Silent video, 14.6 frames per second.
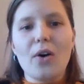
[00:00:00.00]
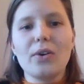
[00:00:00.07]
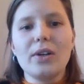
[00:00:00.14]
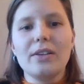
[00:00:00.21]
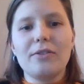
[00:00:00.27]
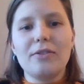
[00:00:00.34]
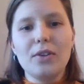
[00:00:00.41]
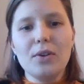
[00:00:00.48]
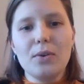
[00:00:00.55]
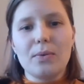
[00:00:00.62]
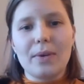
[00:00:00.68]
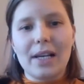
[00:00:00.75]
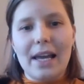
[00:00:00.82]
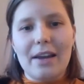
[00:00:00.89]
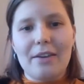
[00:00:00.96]
only few
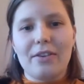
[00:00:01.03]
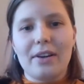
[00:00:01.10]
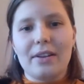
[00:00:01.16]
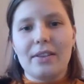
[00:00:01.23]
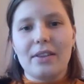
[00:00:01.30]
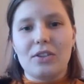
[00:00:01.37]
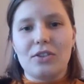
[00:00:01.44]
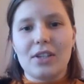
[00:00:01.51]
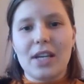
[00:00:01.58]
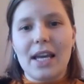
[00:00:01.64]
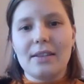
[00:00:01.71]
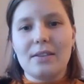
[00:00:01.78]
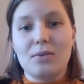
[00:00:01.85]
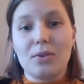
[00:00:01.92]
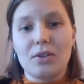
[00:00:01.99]
will have the
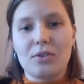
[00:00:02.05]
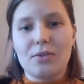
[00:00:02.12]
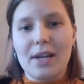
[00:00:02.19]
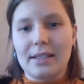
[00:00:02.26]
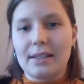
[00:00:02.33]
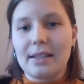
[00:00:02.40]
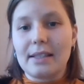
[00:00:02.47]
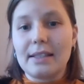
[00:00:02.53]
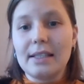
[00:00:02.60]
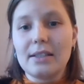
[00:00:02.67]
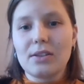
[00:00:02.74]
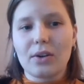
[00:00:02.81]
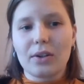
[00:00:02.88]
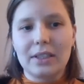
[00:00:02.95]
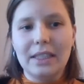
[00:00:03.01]
chance to address the
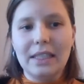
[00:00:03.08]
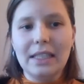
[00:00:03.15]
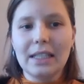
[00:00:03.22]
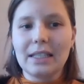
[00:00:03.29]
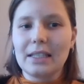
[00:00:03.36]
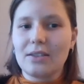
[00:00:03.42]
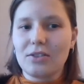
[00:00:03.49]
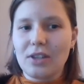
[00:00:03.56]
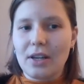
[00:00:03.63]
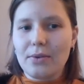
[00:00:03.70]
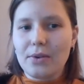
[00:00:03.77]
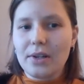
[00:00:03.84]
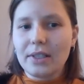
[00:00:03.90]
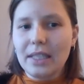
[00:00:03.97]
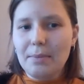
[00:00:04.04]
CSoCD in its
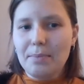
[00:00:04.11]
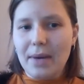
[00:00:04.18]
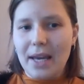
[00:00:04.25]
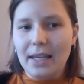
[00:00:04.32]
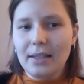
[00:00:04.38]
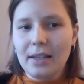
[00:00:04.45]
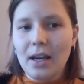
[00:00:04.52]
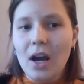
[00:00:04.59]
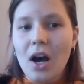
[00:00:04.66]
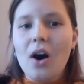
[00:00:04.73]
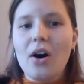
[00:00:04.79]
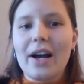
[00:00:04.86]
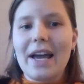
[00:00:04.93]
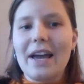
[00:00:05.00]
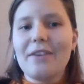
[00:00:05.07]
general debate
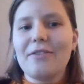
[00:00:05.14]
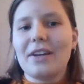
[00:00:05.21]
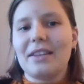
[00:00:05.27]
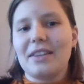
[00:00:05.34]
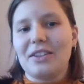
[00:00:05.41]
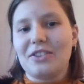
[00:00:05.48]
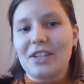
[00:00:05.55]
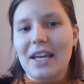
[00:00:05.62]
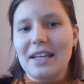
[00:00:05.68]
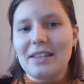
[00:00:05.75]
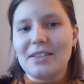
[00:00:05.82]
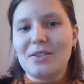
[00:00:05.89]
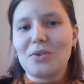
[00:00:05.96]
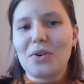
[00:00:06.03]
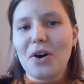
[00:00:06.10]
or have had the
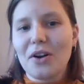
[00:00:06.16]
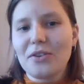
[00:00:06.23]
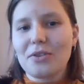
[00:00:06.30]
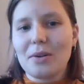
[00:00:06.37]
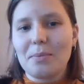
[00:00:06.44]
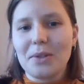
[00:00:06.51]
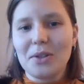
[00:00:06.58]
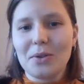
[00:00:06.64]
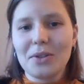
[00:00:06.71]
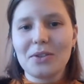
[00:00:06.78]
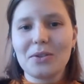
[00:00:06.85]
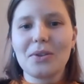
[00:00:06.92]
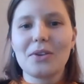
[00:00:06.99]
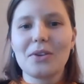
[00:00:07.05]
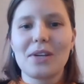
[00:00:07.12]
chance to contribute
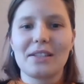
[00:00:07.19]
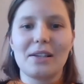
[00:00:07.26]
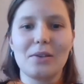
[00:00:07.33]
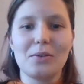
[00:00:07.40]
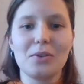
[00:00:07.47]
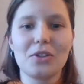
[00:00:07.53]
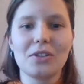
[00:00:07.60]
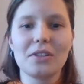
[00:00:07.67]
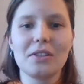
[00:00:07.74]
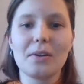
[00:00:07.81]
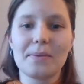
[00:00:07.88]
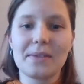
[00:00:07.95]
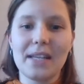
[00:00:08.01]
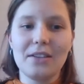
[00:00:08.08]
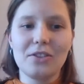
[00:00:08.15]
to the resolution
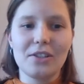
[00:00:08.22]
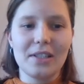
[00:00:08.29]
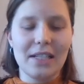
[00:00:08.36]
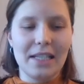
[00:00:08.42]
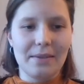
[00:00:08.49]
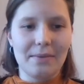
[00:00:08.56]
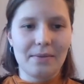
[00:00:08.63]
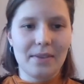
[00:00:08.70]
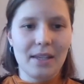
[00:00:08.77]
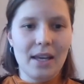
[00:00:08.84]
substantially.